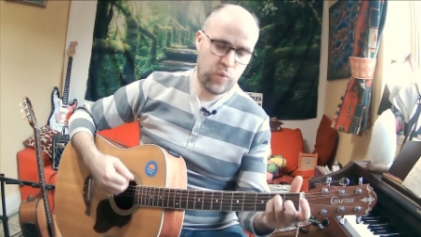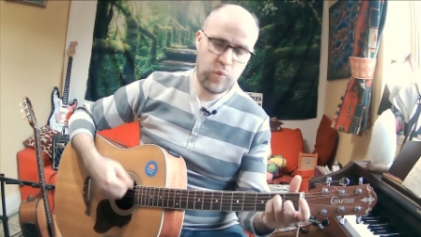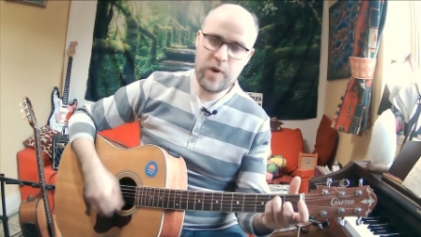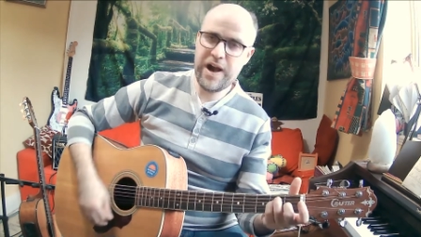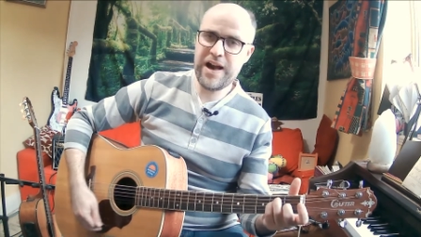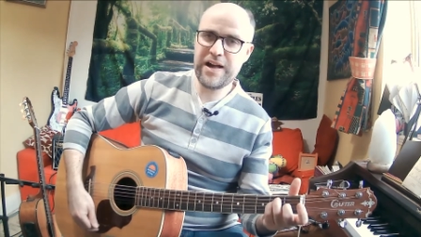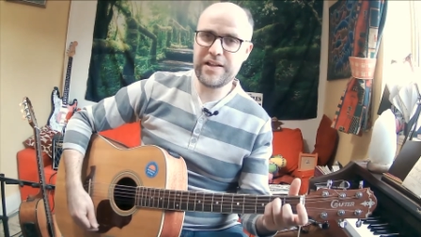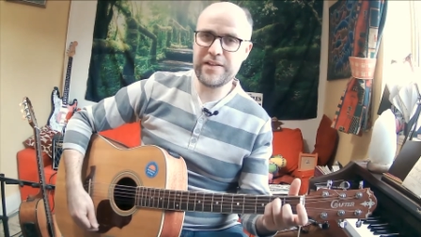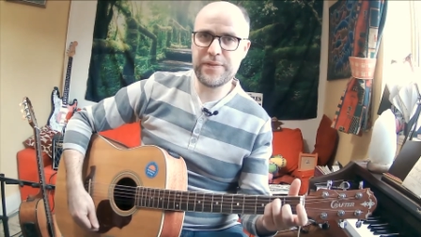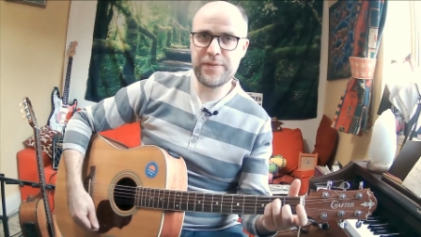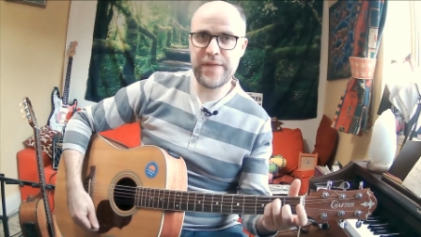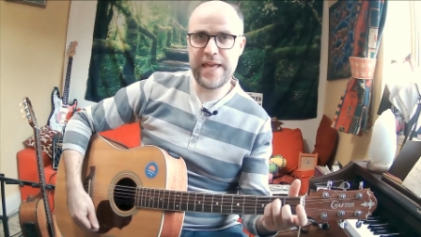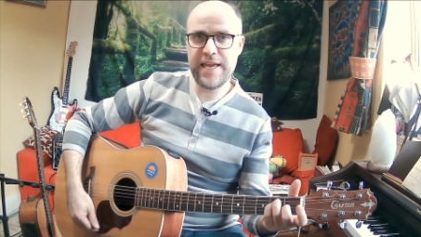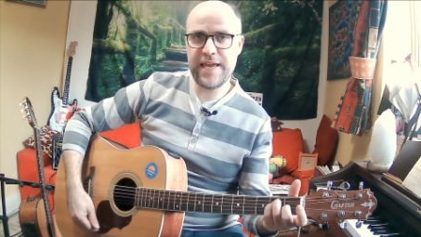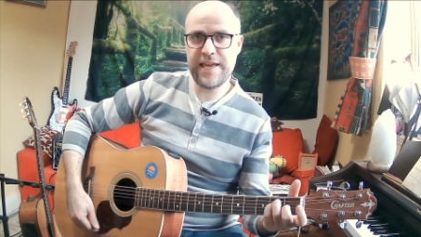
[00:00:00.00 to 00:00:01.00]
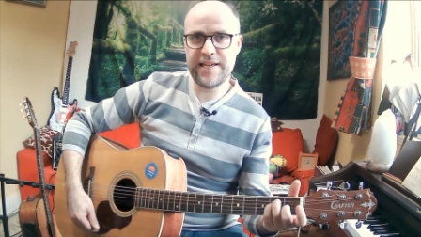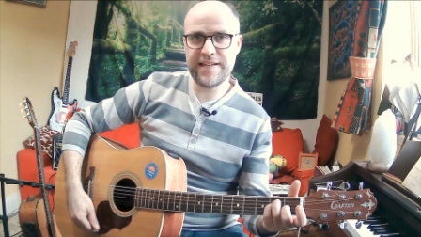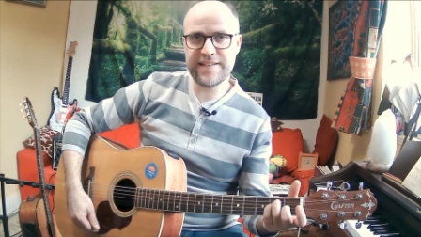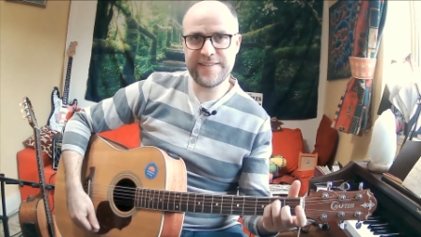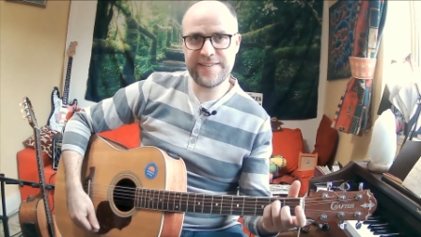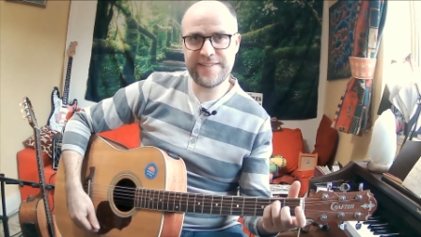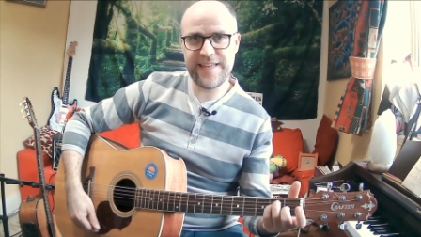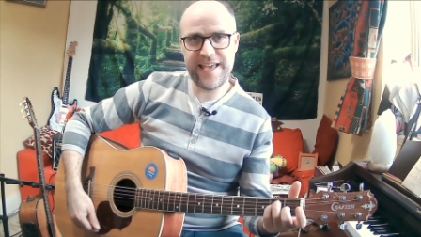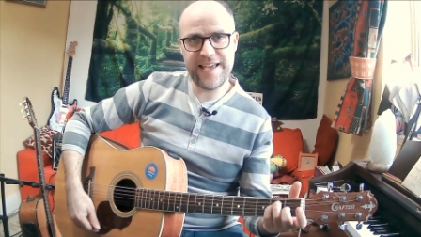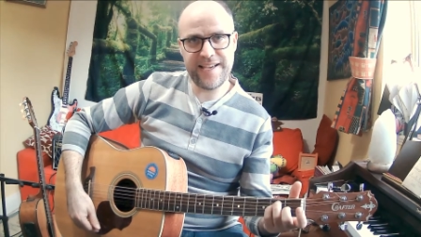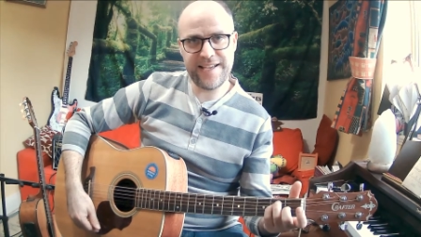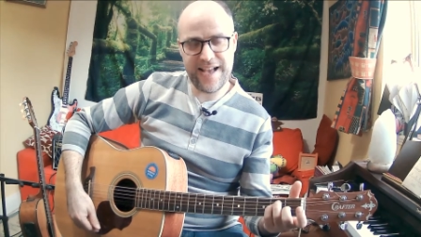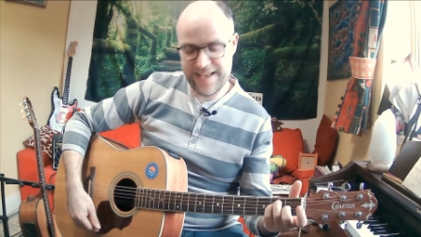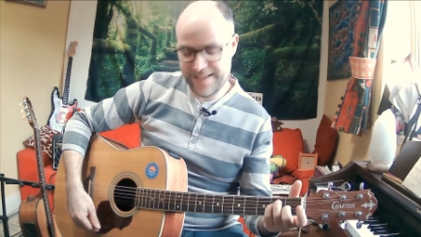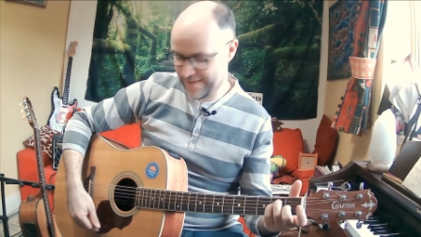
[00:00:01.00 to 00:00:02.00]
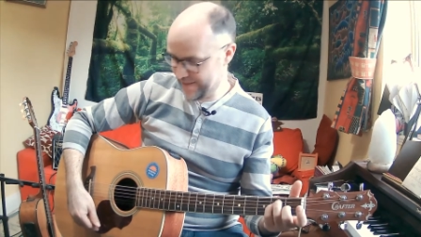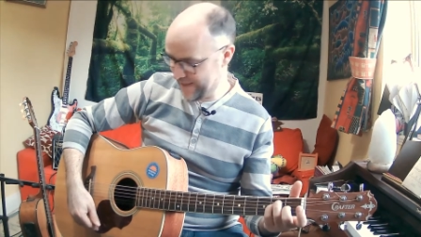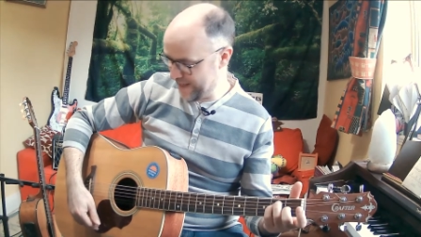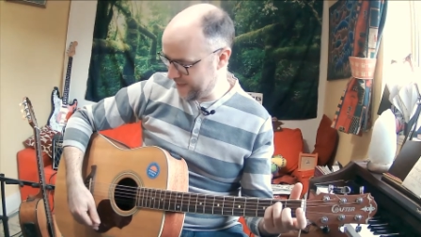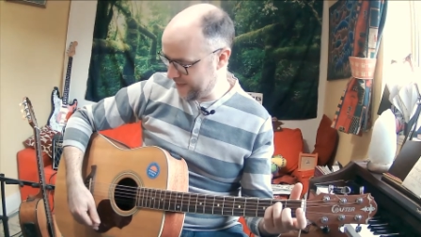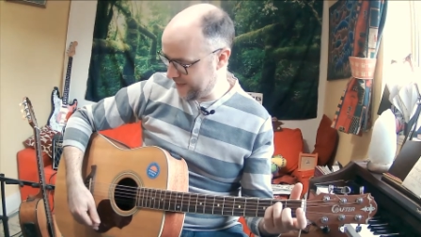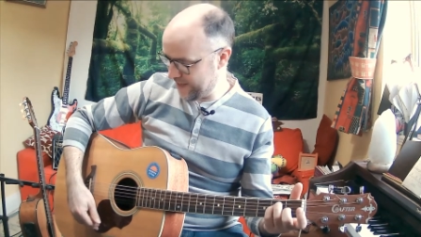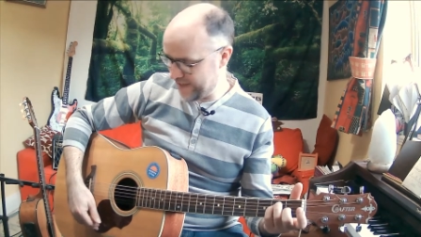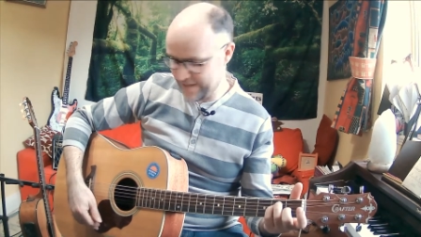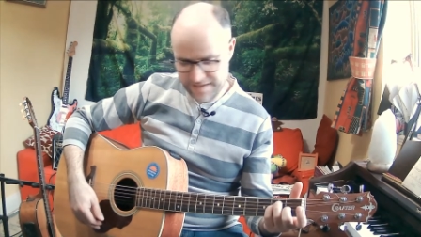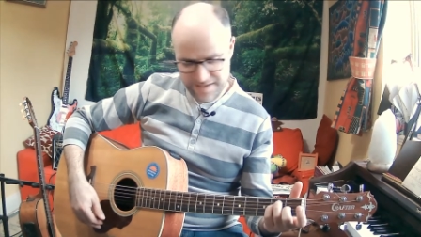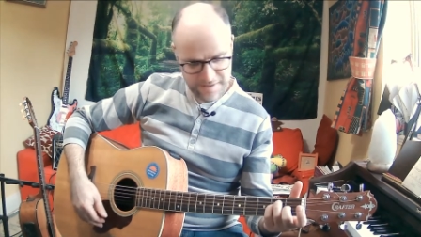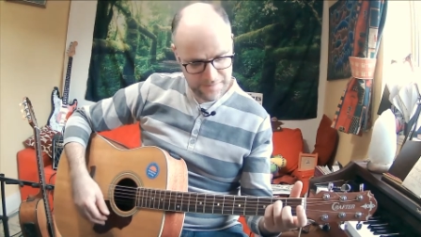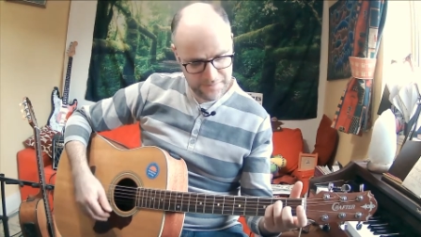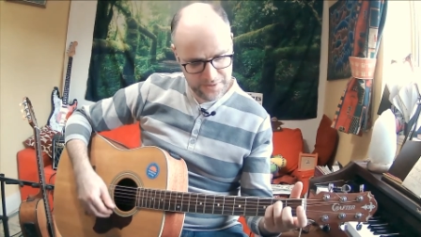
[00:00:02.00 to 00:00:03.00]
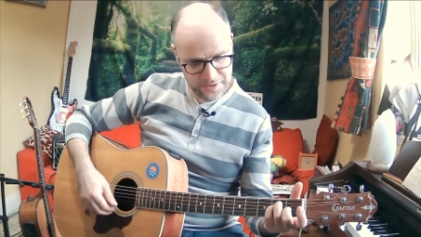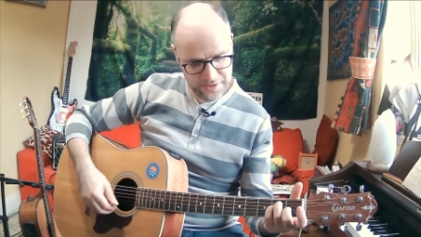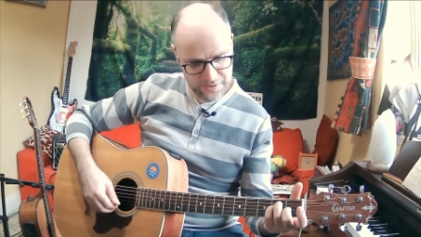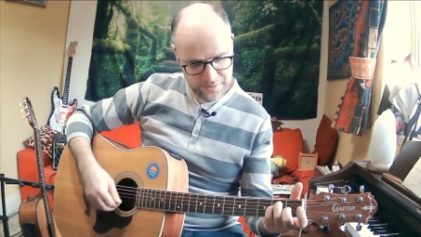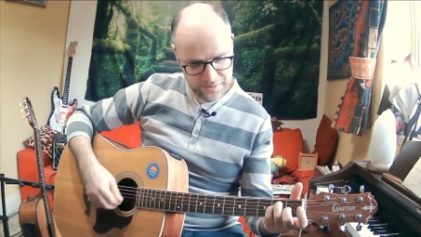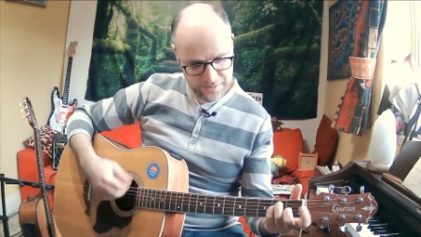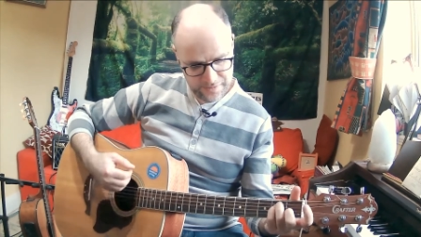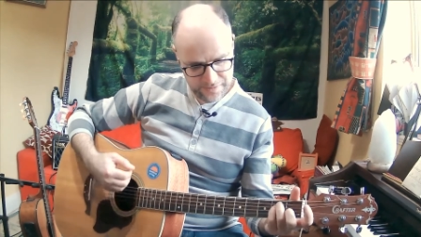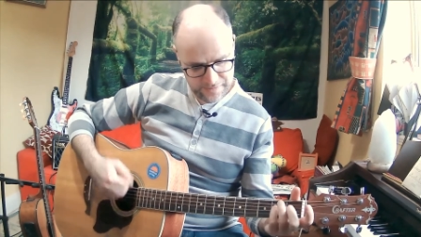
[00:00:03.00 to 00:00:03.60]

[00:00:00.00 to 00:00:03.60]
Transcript: Wild thing, I think I love you.